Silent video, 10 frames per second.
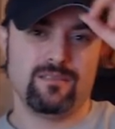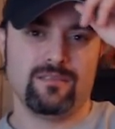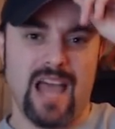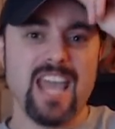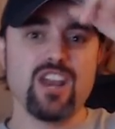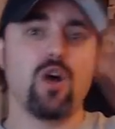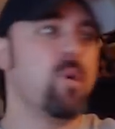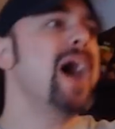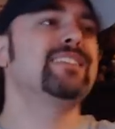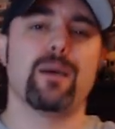Now you know
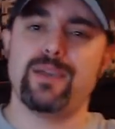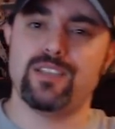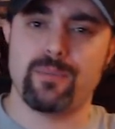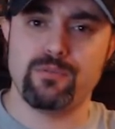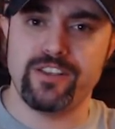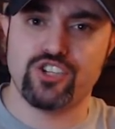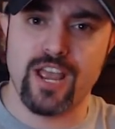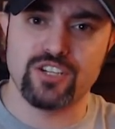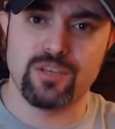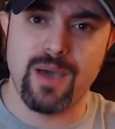why WWE
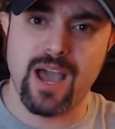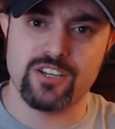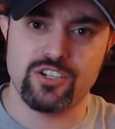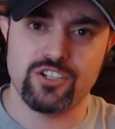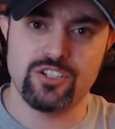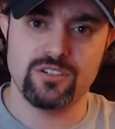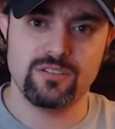changed the match.